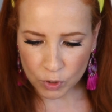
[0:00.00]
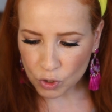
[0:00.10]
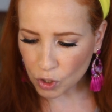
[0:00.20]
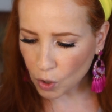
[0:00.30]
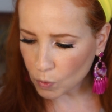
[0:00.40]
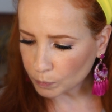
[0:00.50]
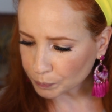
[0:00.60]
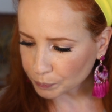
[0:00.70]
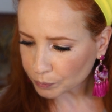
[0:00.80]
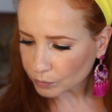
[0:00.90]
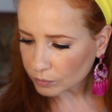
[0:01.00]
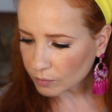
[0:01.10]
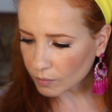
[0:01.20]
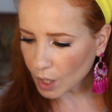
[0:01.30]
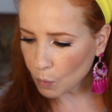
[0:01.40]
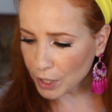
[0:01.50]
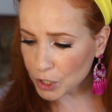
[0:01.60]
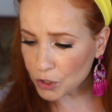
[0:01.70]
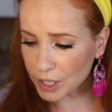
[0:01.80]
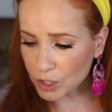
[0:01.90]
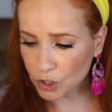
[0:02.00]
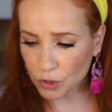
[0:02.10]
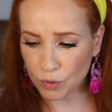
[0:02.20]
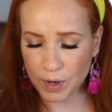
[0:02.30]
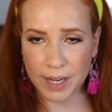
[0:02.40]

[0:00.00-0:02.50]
So what you can do